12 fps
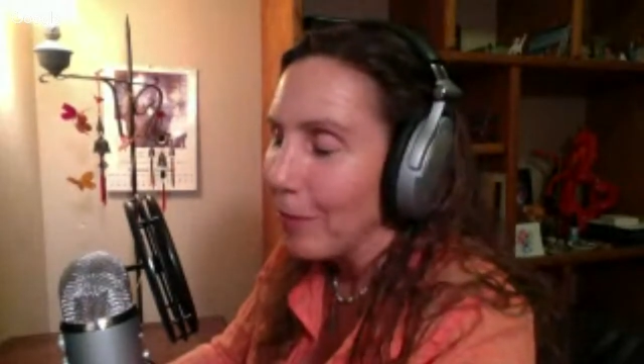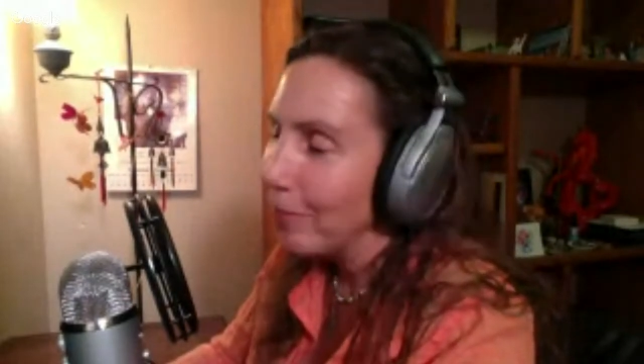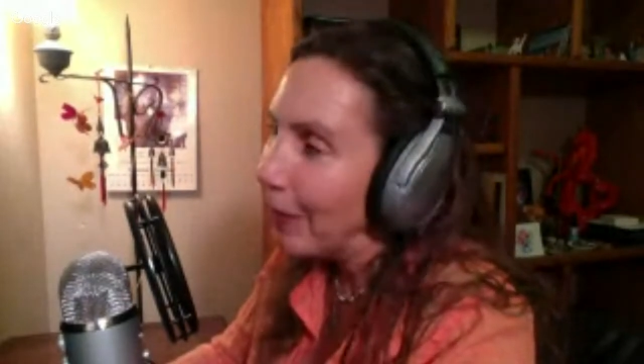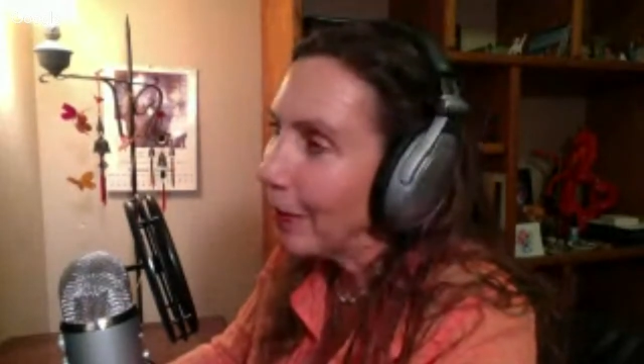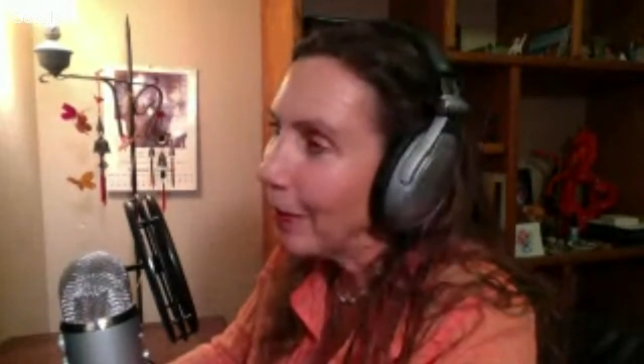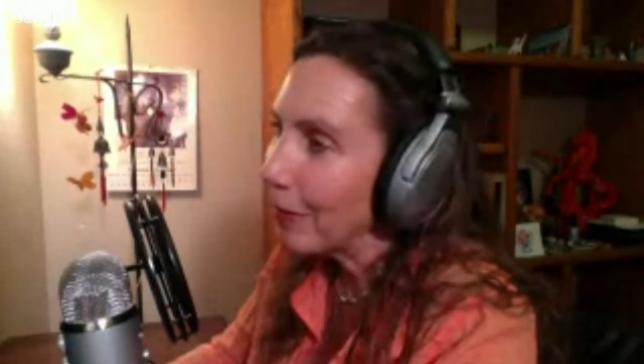
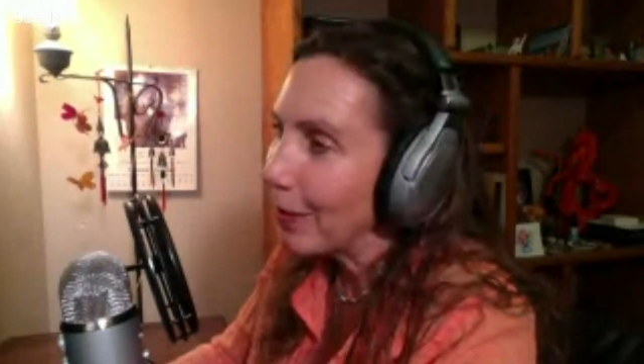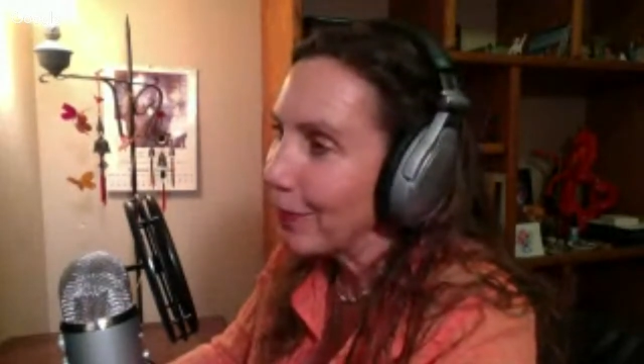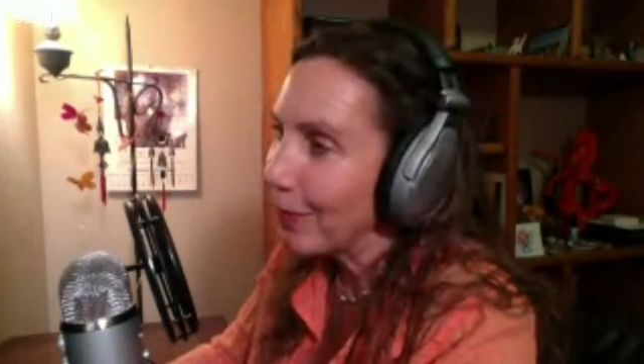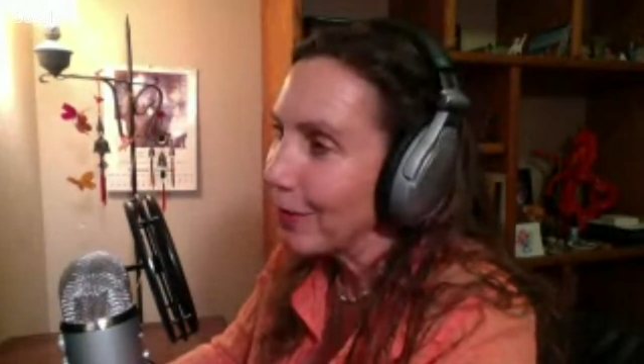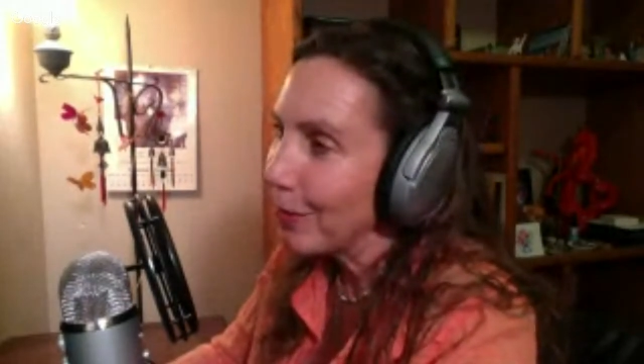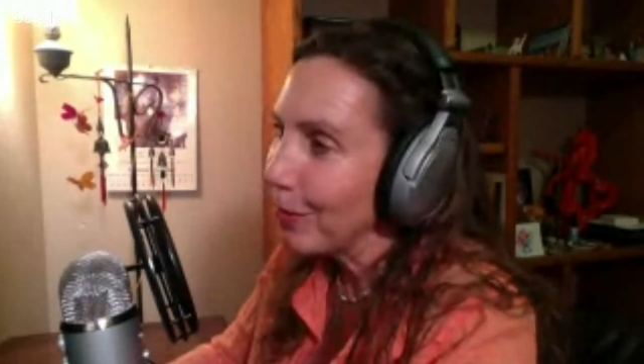very
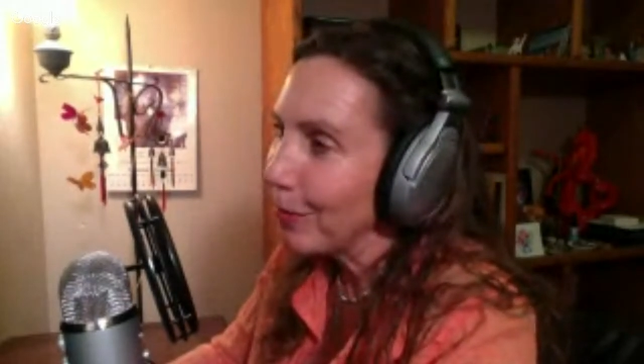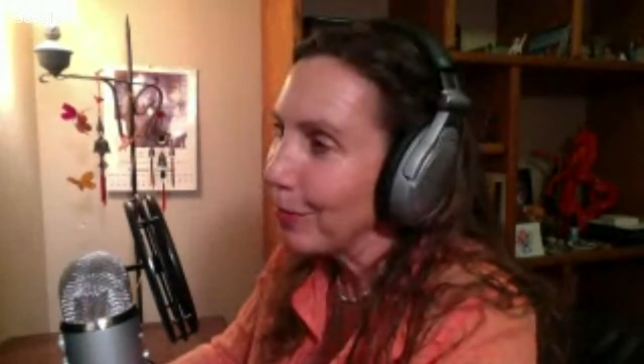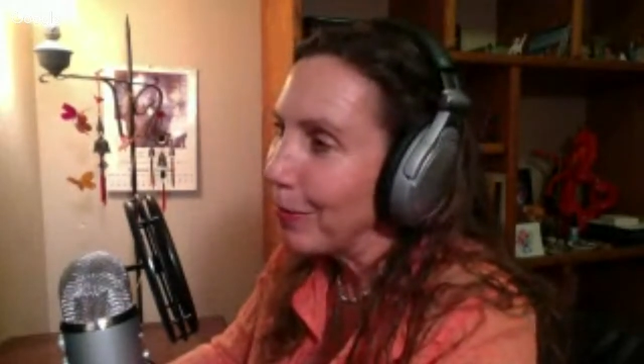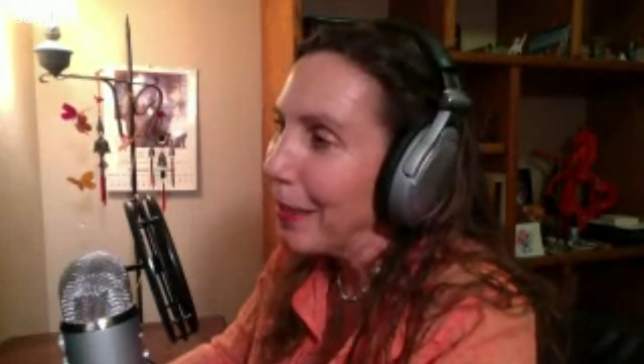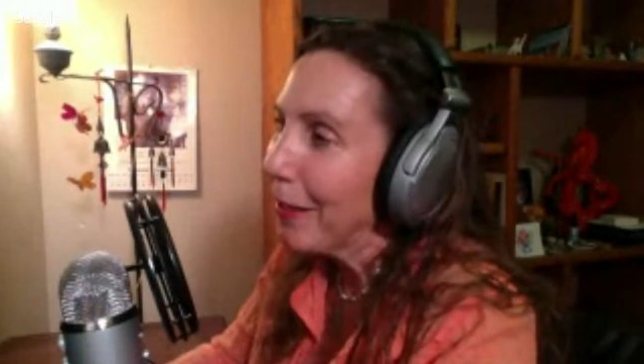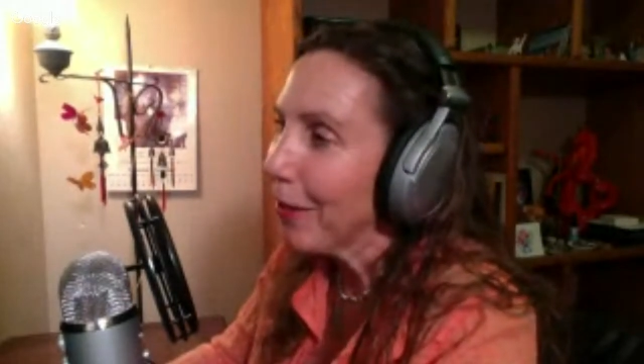grateful to
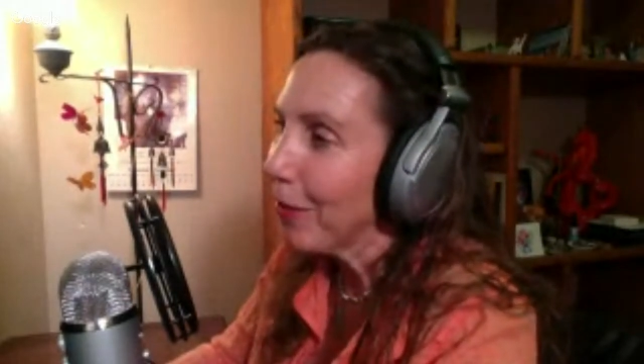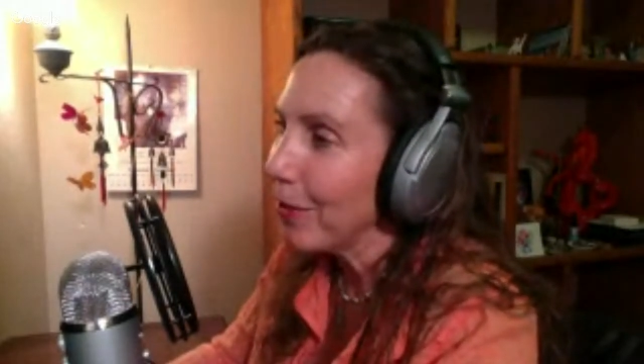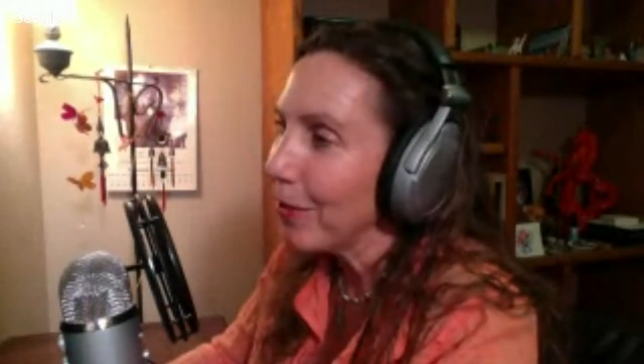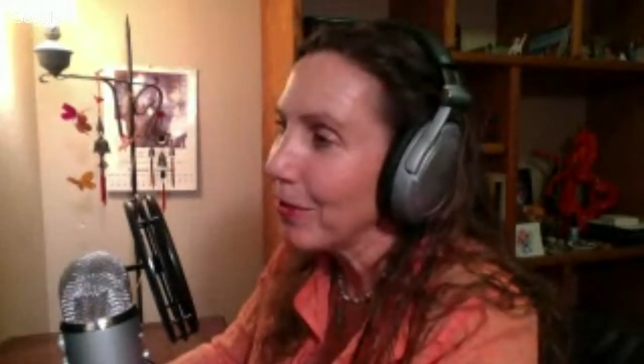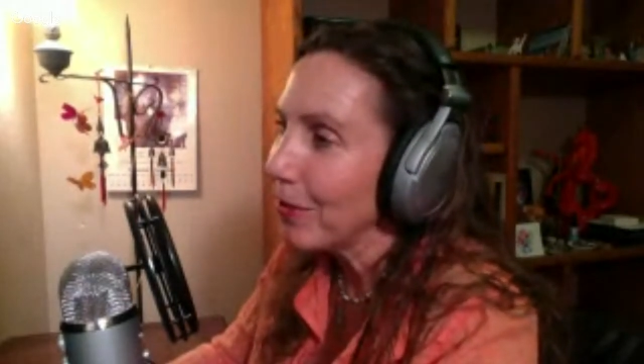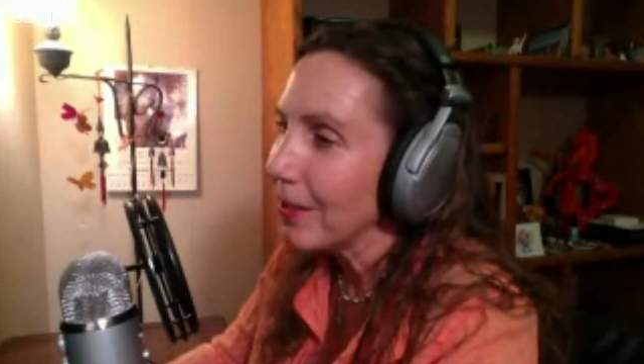be here with
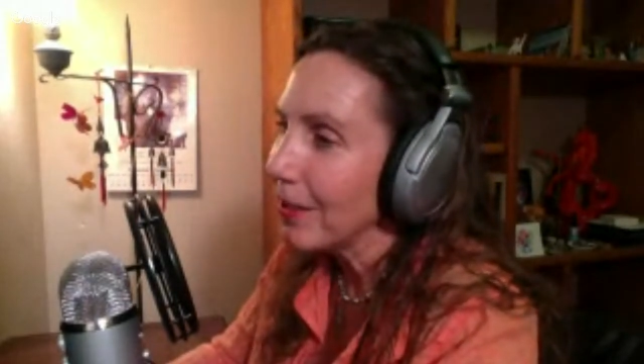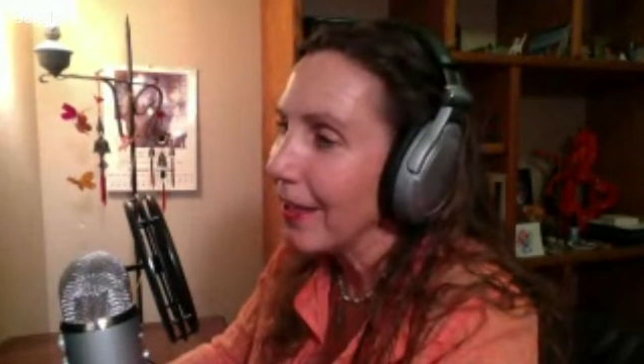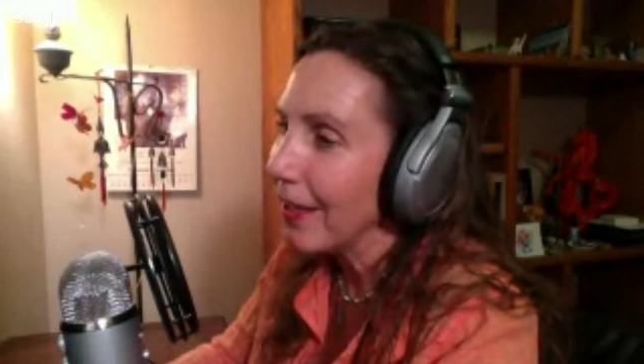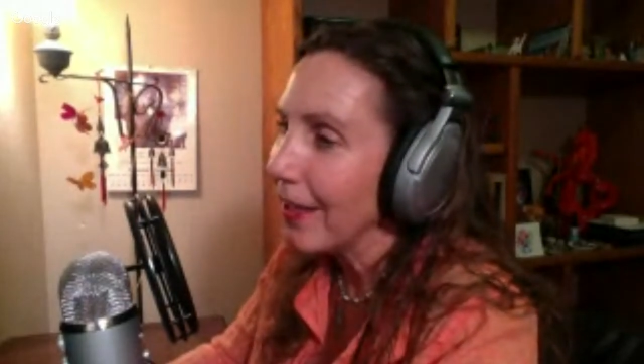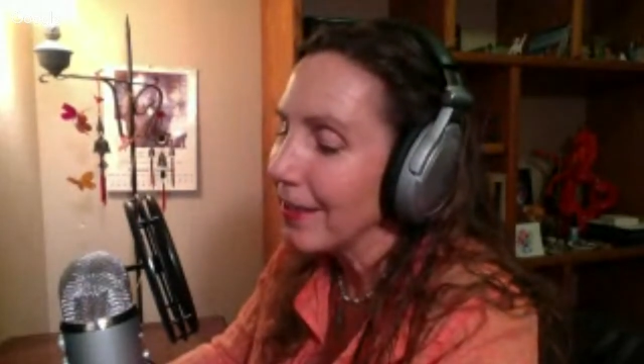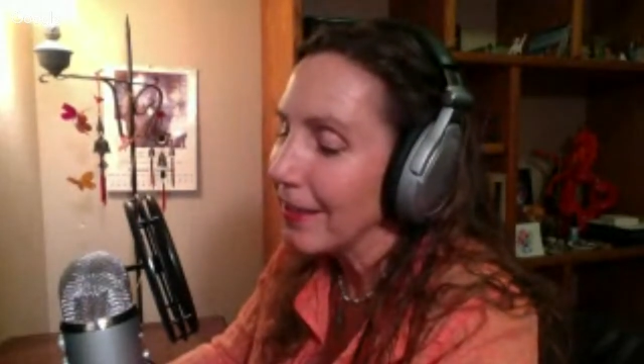you
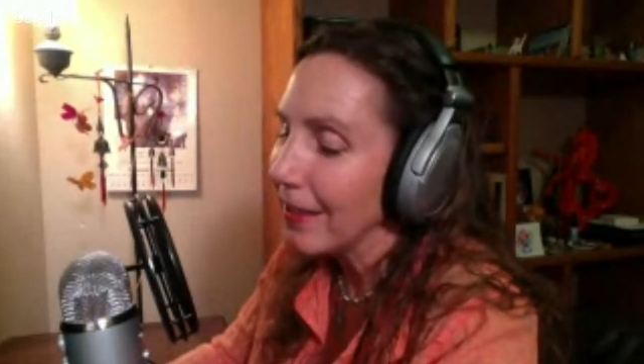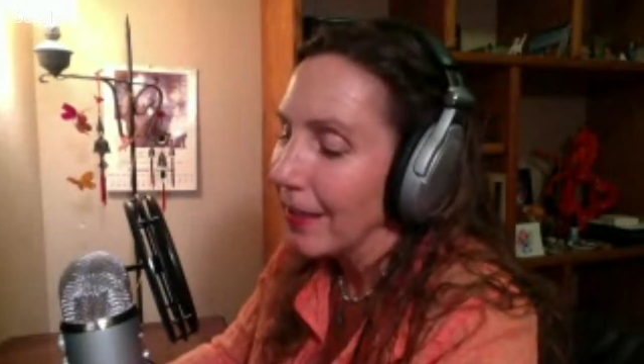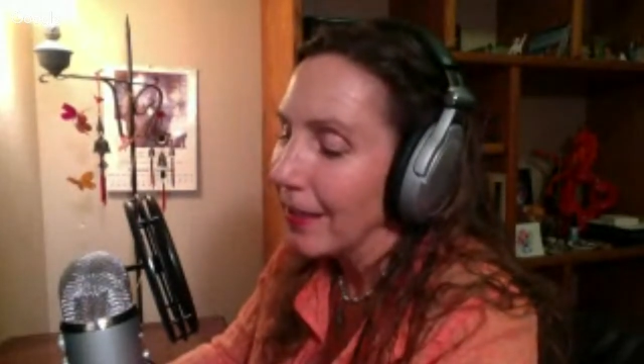tonight.